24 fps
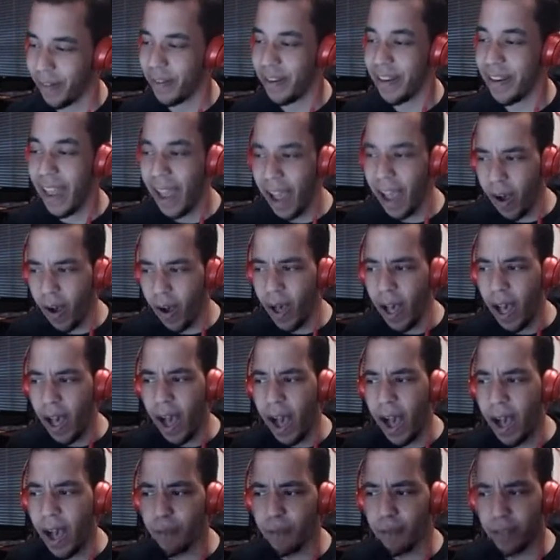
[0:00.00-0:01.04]
Now,
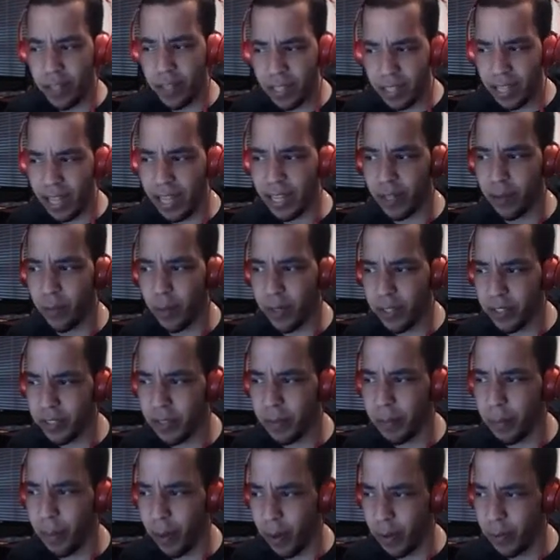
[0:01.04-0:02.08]
I feel like we're
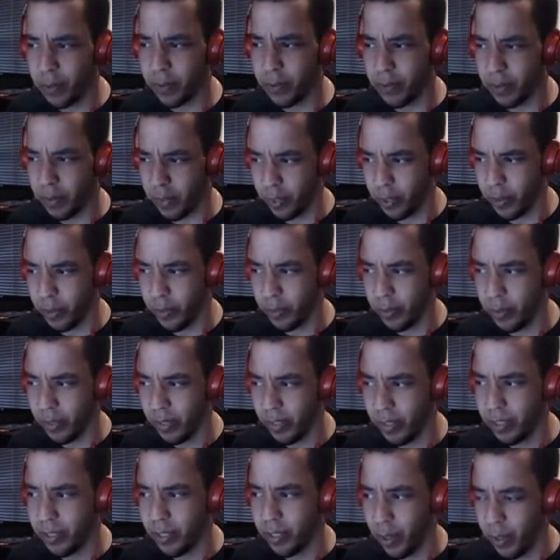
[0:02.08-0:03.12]
supposed to
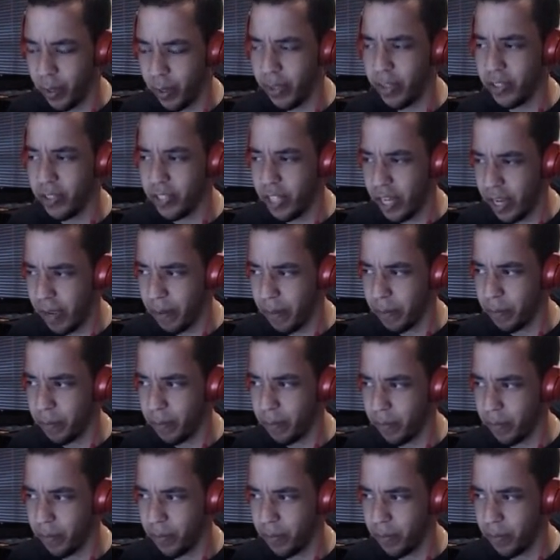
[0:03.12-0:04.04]
go to the gym.